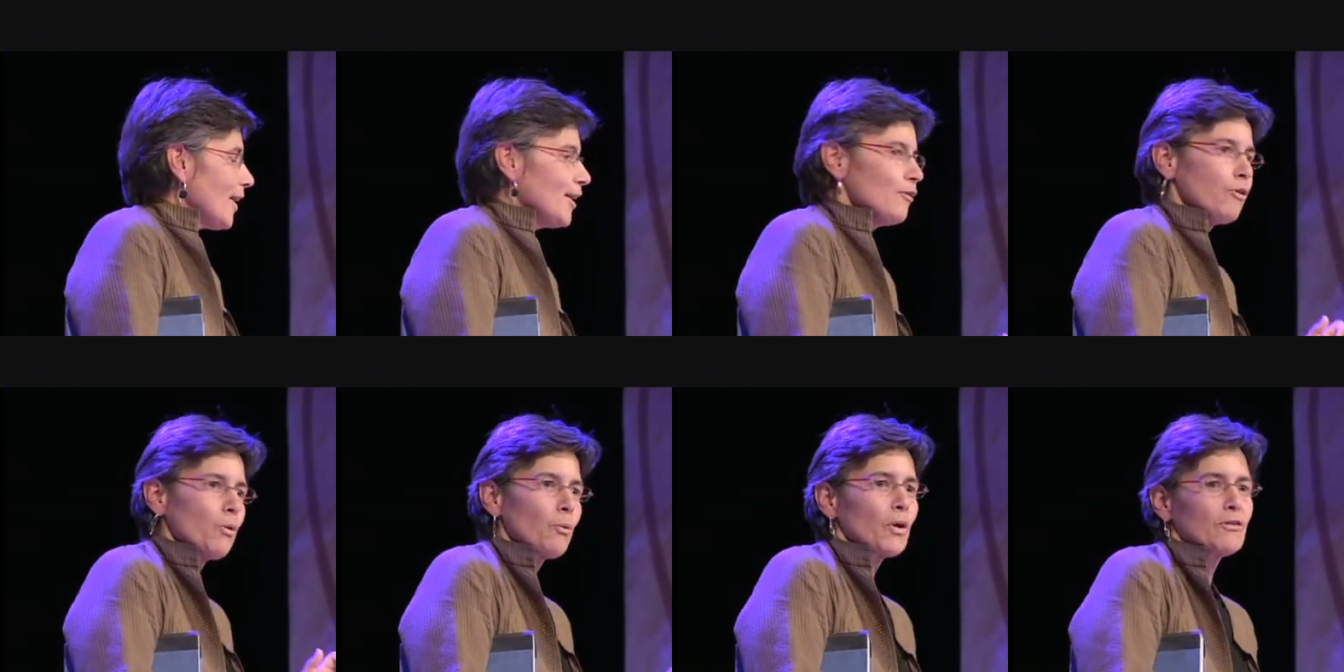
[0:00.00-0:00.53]
And
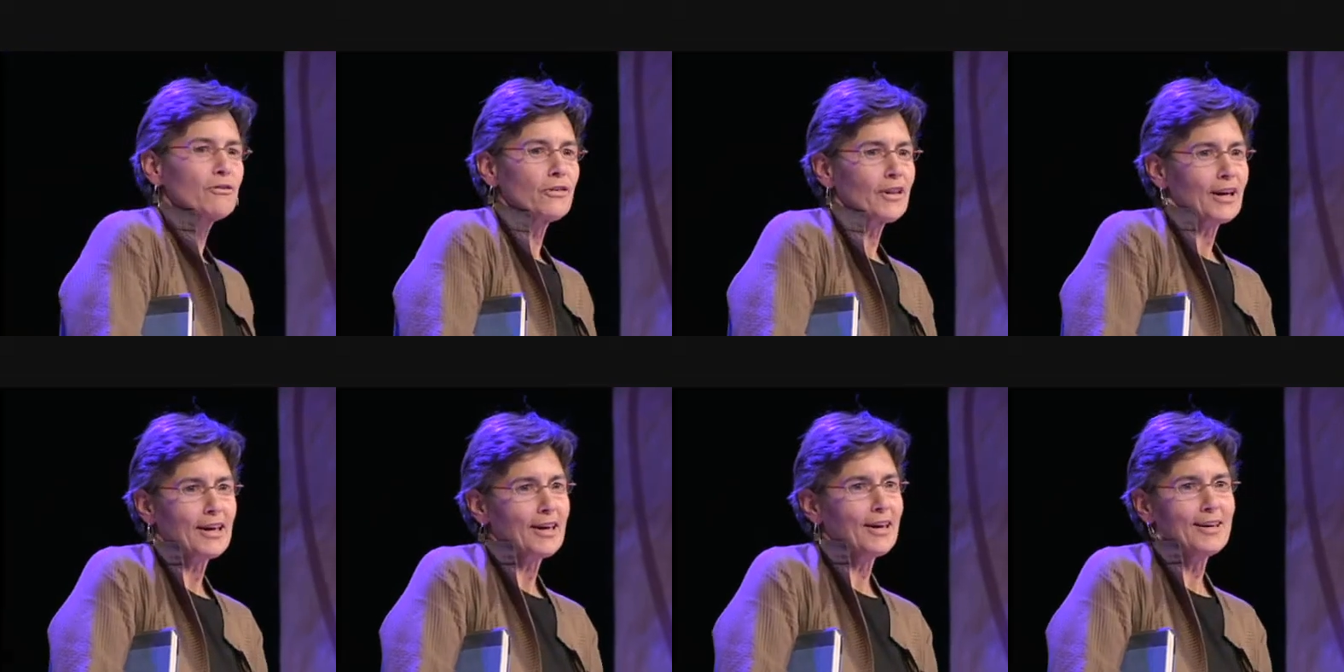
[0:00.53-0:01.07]
if it weren't for
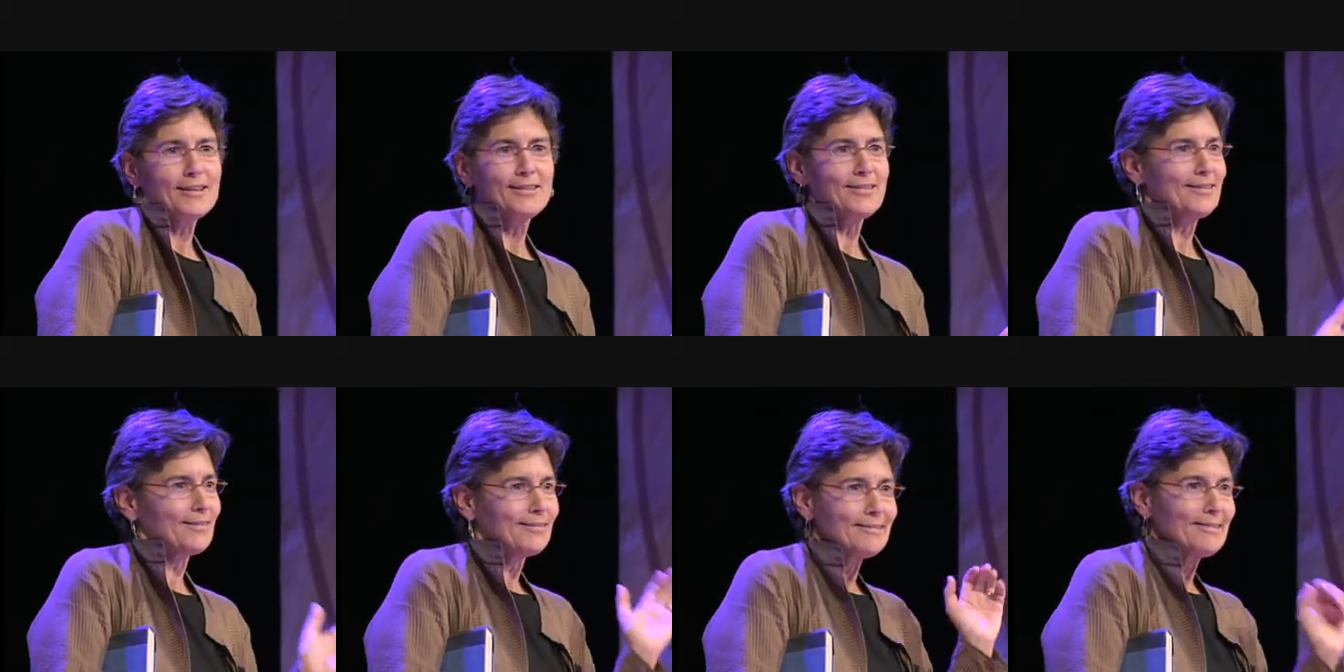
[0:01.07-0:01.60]
the
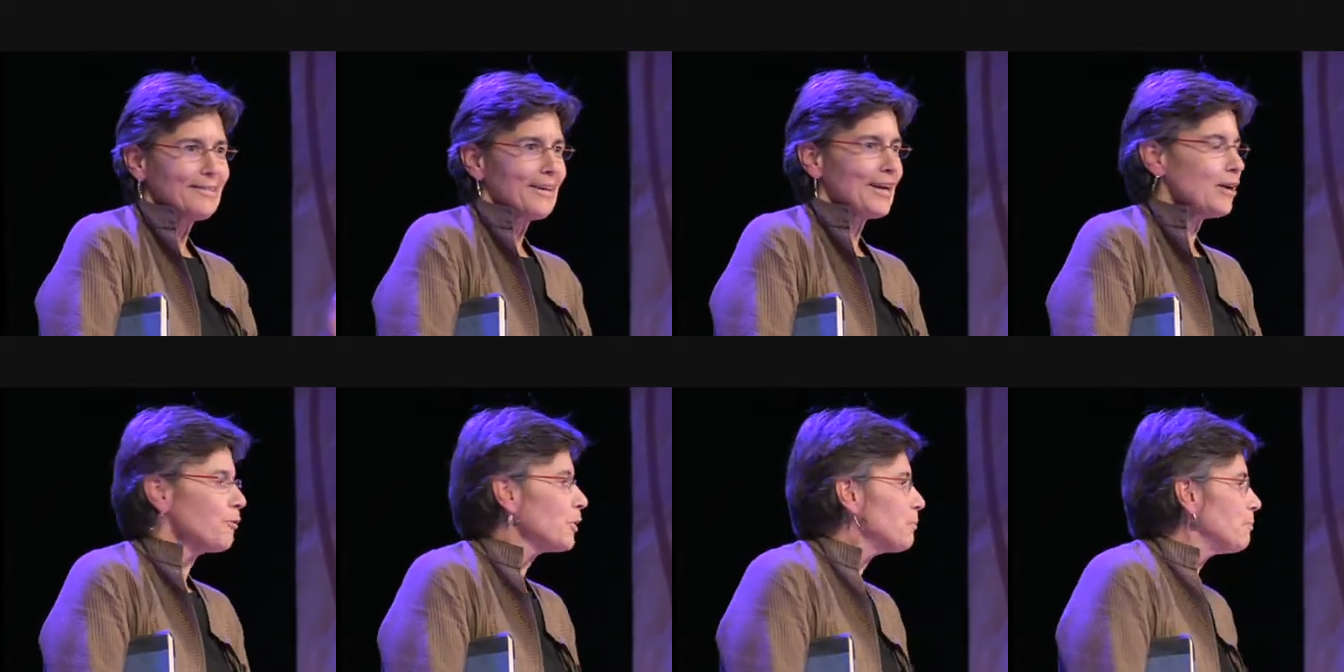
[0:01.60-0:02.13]
kids,
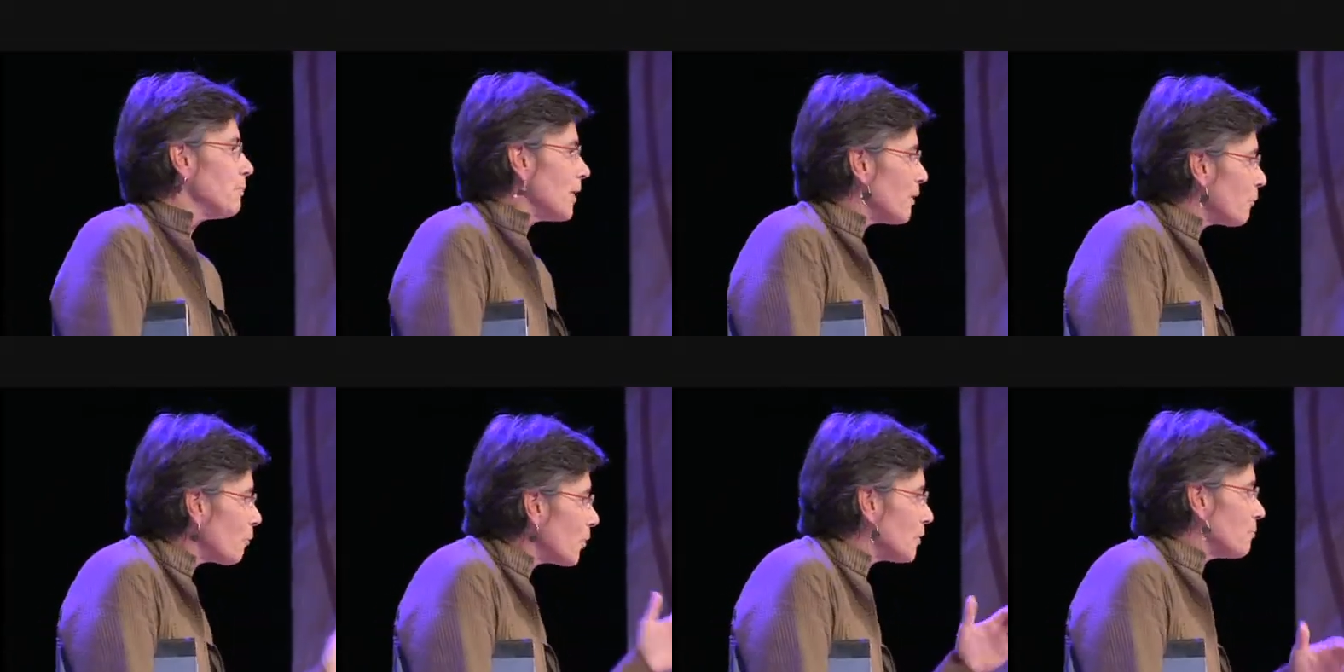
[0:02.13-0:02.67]
it
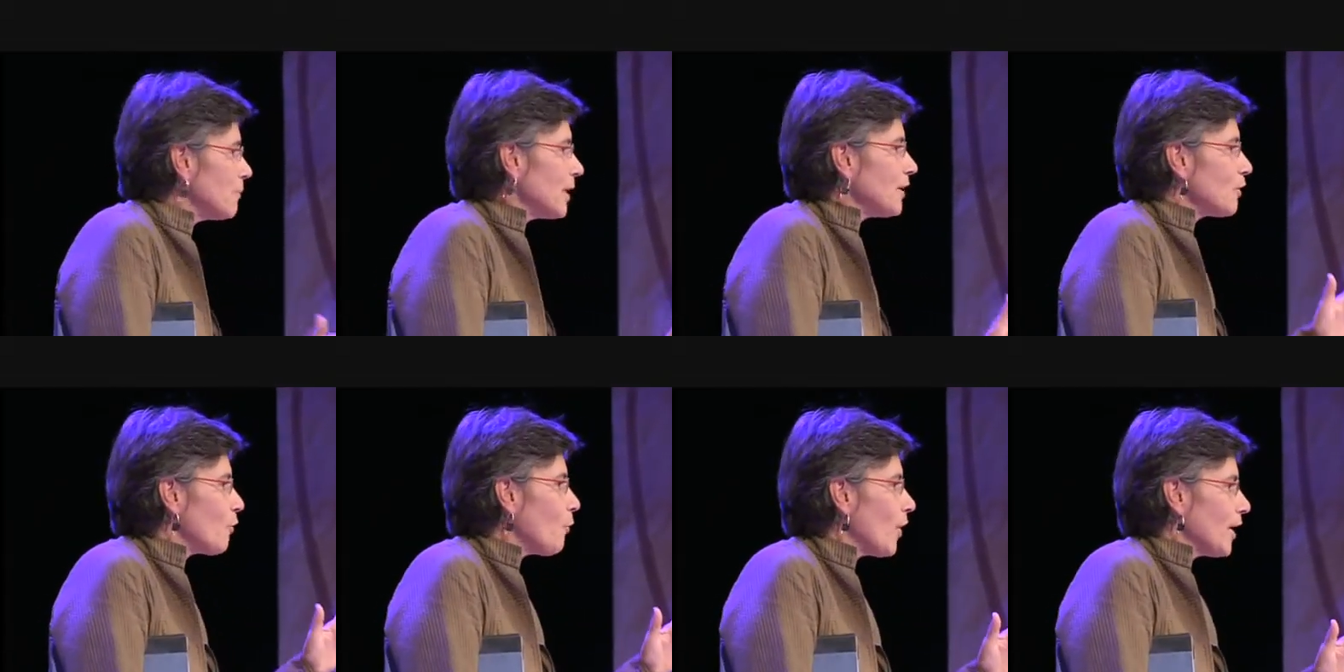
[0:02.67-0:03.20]
wouldn't
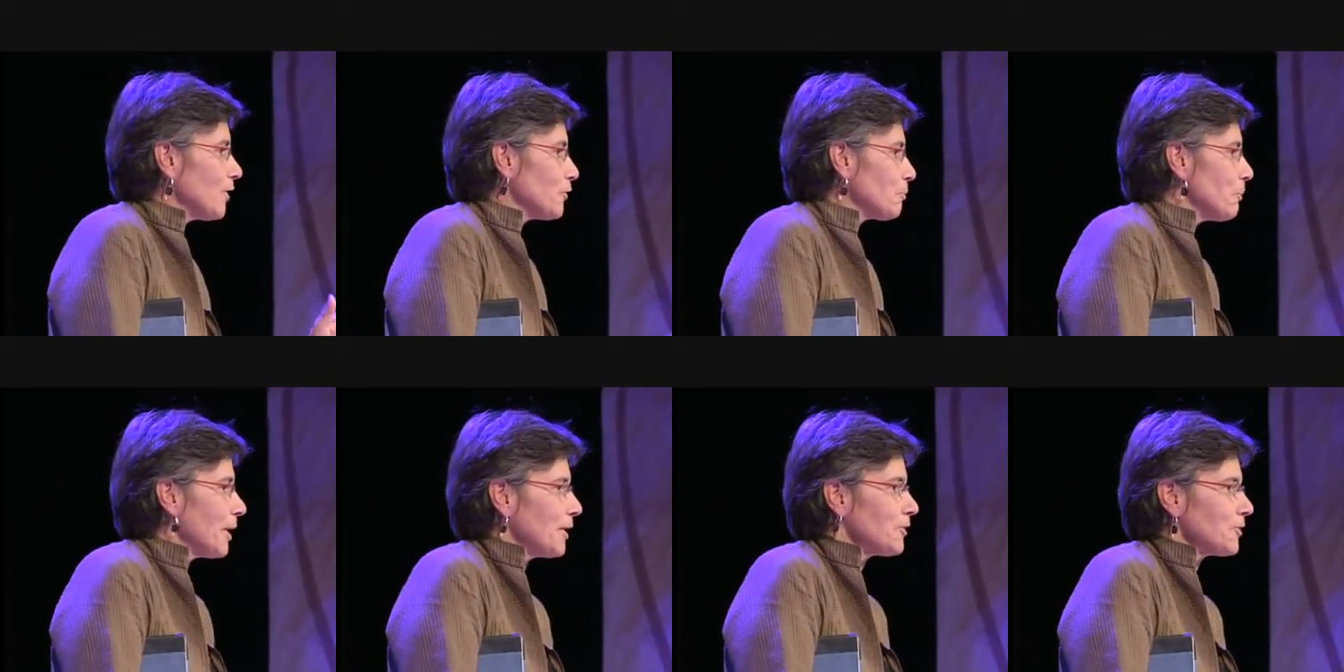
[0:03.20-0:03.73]
mean quite
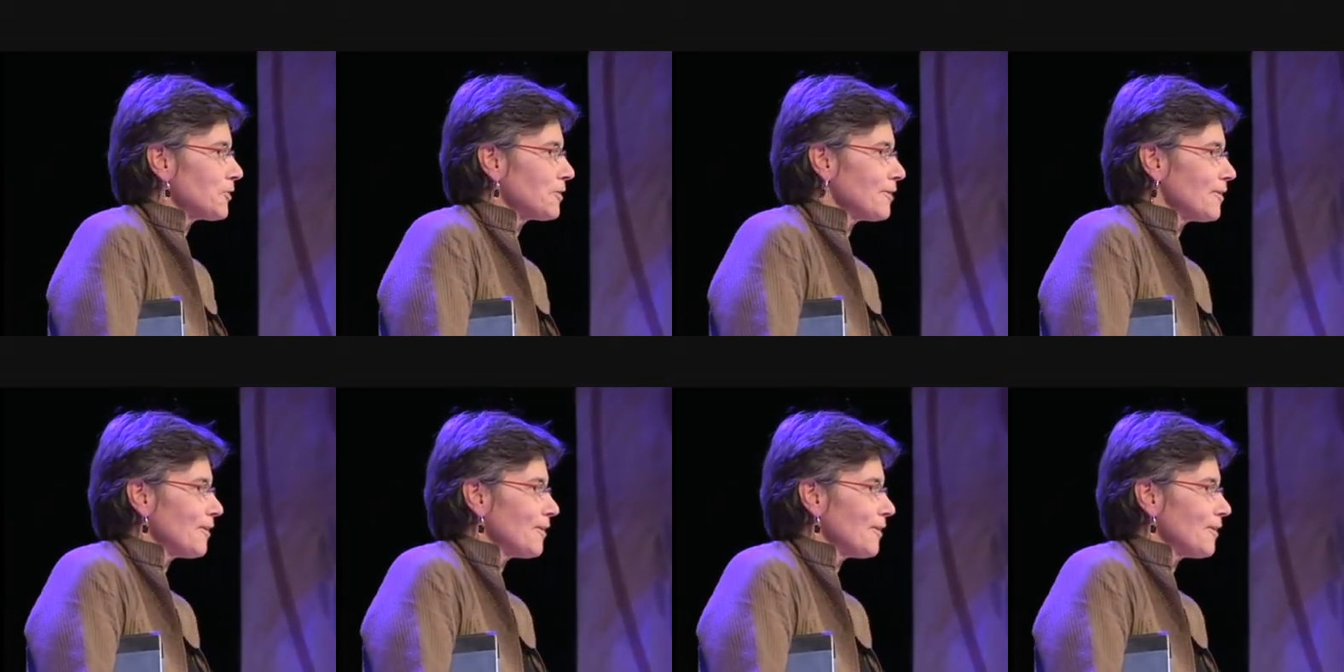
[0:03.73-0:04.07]
as much.